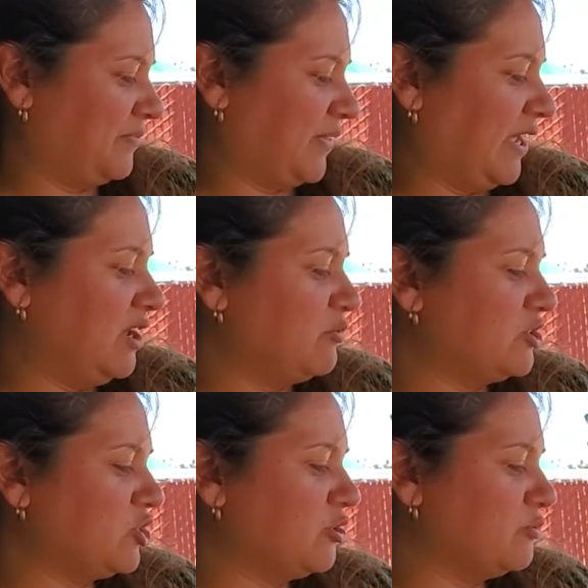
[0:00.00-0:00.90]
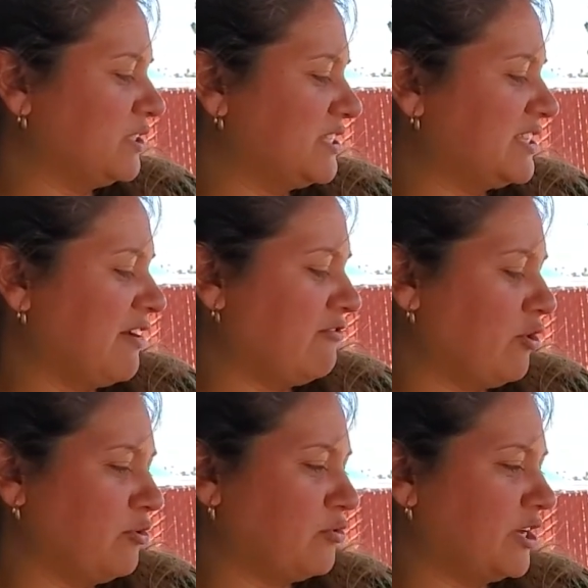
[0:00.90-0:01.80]
He returned with
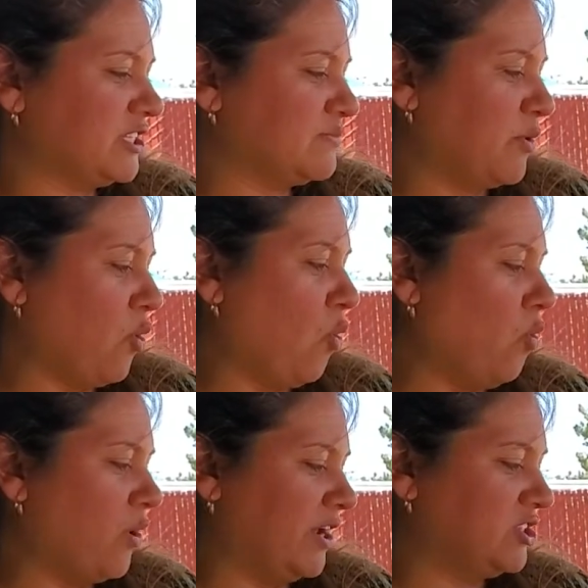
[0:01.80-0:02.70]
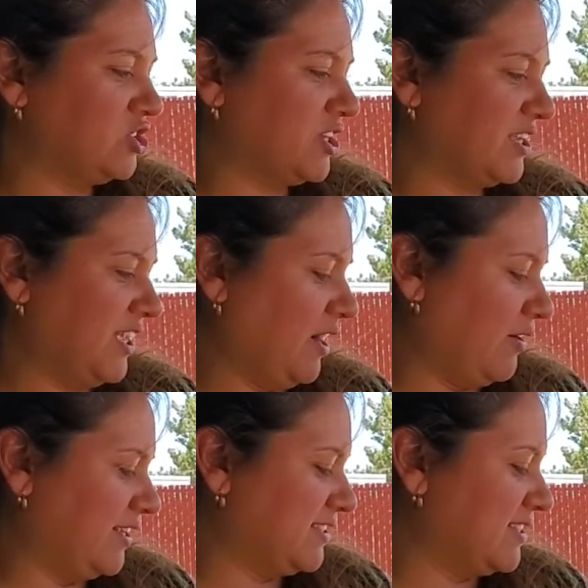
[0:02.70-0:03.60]
several crisp orange
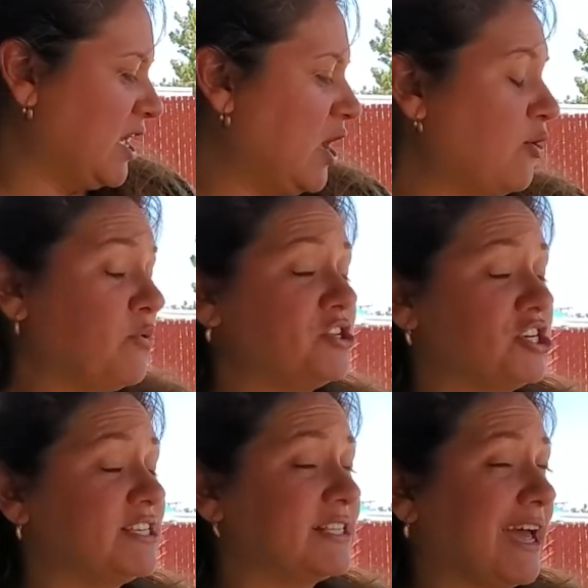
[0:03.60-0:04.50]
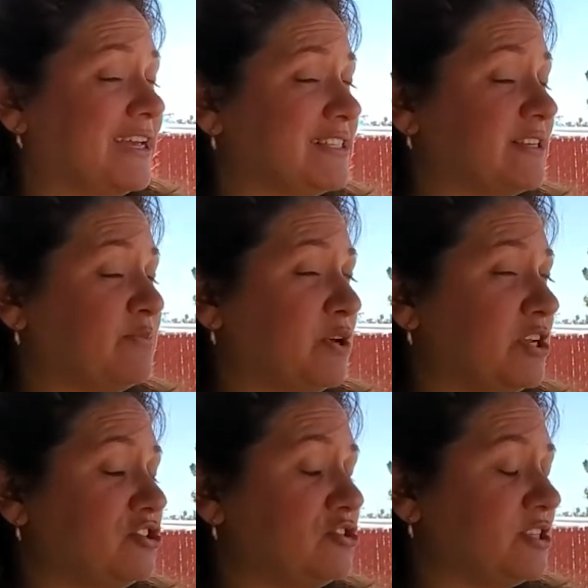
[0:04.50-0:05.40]
carrots, which he sliced and put
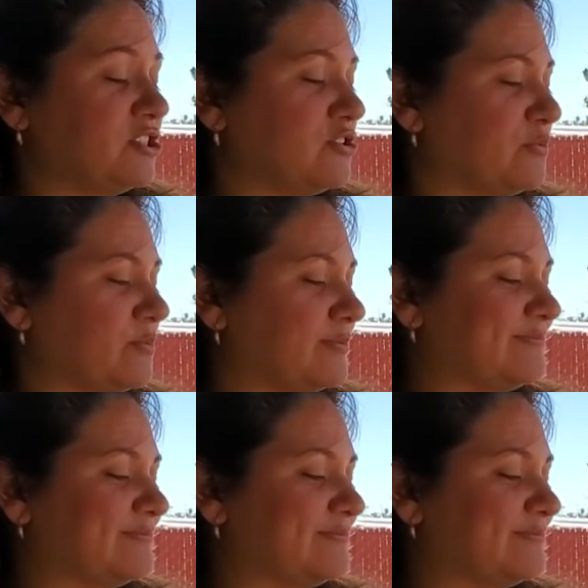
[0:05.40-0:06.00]
into the soup.